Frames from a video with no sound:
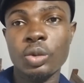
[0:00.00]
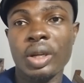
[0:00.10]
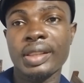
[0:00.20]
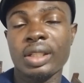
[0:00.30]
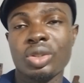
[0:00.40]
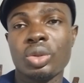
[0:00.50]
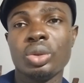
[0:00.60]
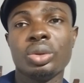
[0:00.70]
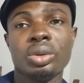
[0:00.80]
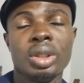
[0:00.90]
that's one thing.
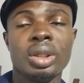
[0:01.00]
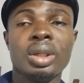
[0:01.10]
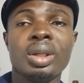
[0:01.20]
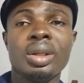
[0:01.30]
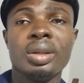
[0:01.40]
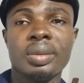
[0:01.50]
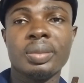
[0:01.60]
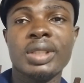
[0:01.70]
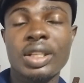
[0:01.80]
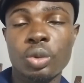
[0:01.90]
So
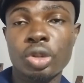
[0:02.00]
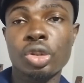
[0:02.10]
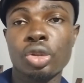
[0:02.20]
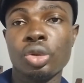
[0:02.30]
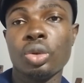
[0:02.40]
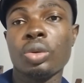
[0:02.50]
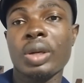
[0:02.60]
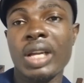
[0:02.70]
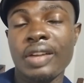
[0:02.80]
that's what you should know.